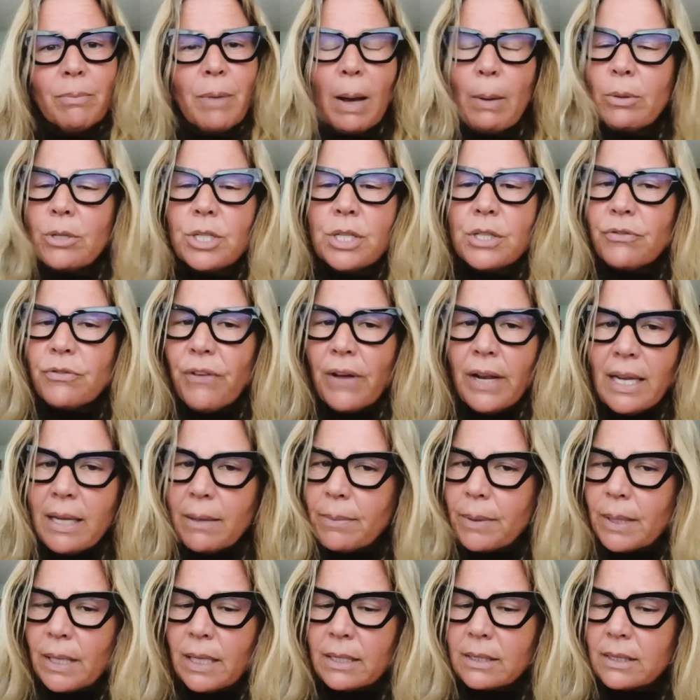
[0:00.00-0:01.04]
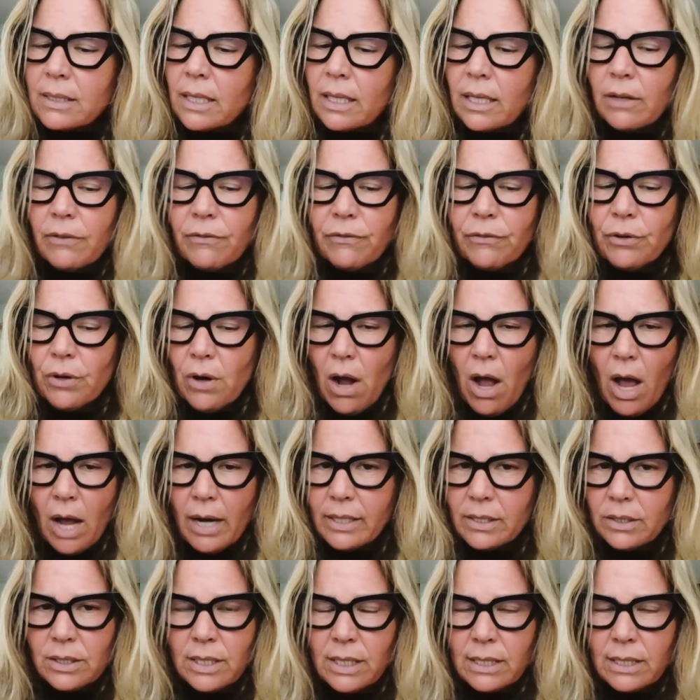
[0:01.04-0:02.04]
Which is funny because, like, if you're honest,